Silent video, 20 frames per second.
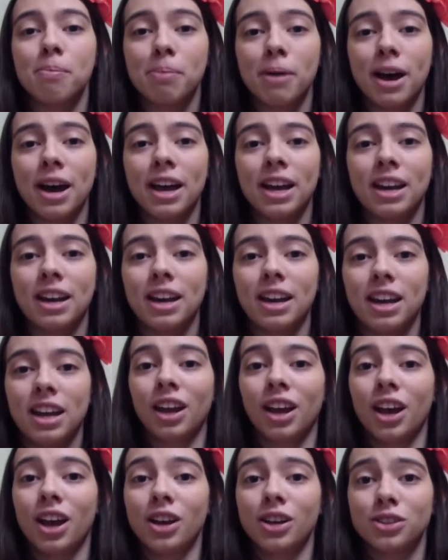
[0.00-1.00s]
but
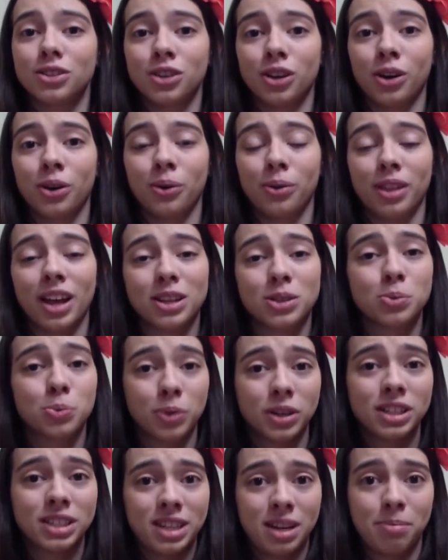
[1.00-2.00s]
so that's
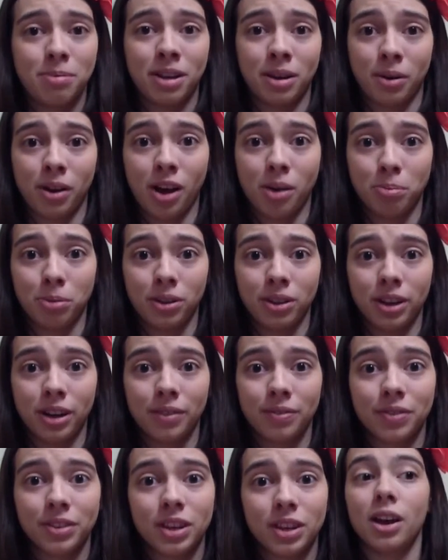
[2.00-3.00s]
one tip that'll help you
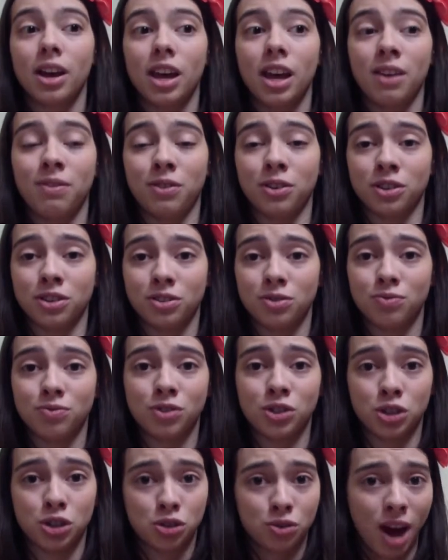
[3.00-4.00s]
there. If you're
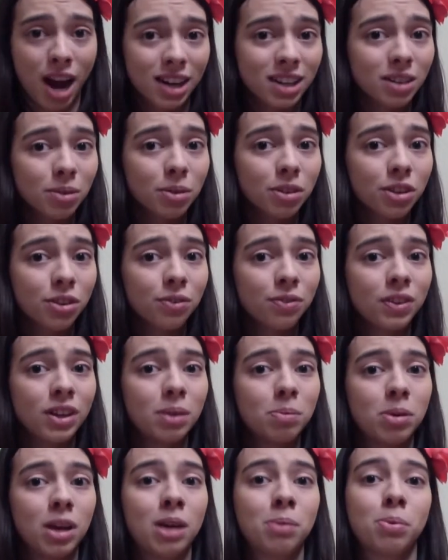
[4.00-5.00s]
distracting with your
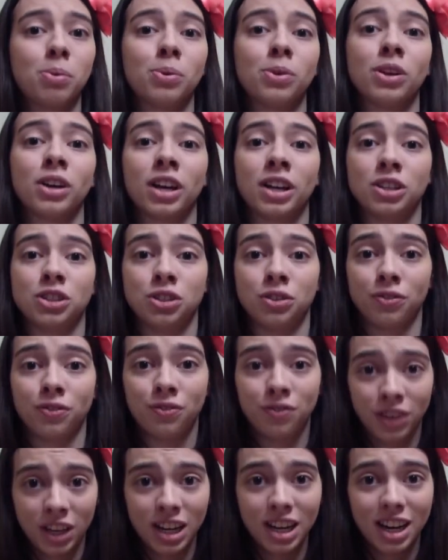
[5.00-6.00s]
feet, people will look at your
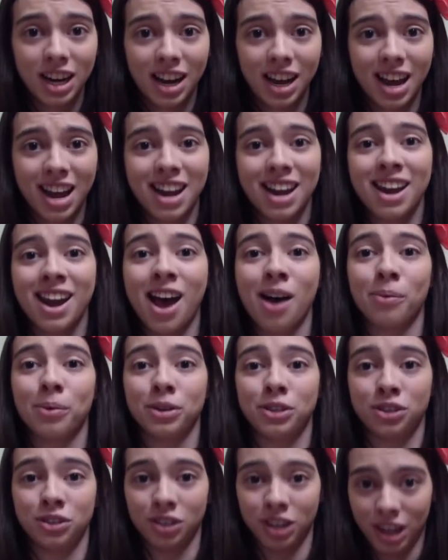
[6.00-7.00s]
feet and not
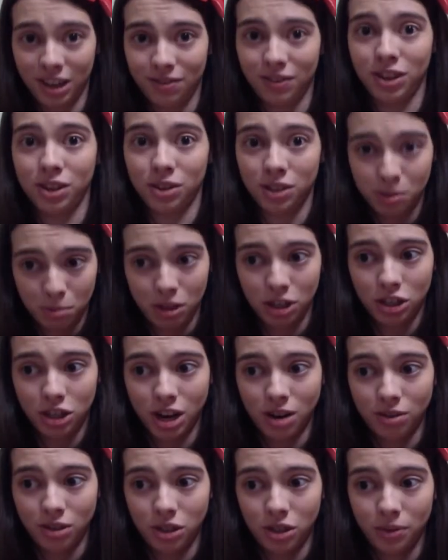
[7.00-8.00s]
what you're giving your speech
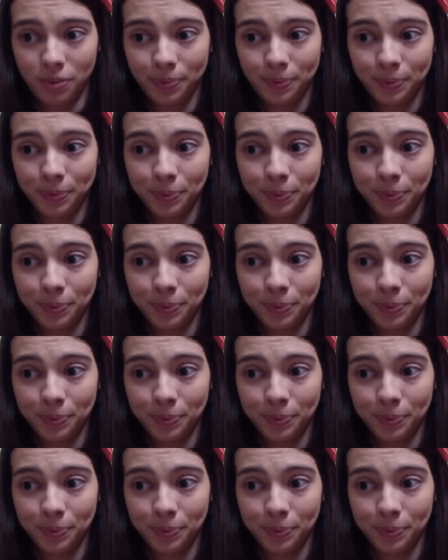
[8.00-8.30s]
out to.